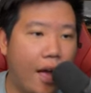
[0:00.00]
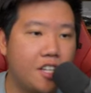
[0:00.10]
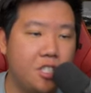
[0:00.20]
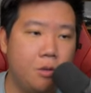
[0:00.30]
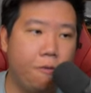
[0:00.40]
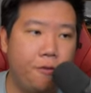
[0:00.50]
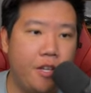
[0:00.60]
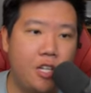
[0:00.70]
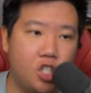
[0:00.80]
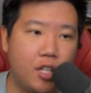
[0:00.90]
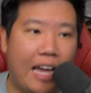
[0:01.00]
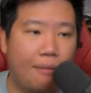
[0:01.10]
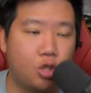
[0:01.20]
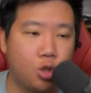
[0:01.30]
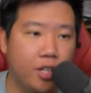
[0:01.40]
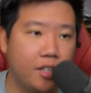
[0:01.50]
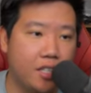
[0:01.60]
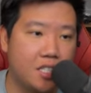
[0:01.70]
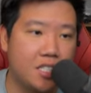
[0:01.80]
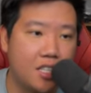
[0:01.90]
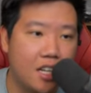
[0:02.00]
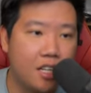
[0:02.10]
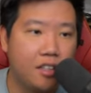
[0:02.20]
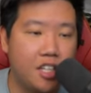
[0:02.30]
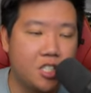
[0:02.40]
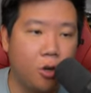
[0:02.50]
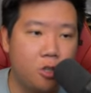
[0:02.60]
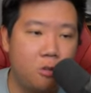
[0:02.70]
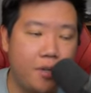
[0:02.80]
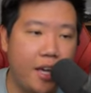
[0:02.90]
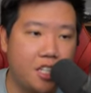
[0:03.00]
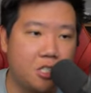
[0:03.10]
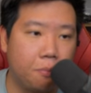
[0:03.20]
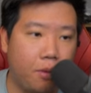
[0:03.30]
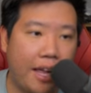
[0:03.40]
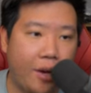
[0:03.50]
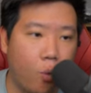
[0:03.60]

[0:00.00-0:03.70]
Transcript: as you finish capturing this, there is going to be a supply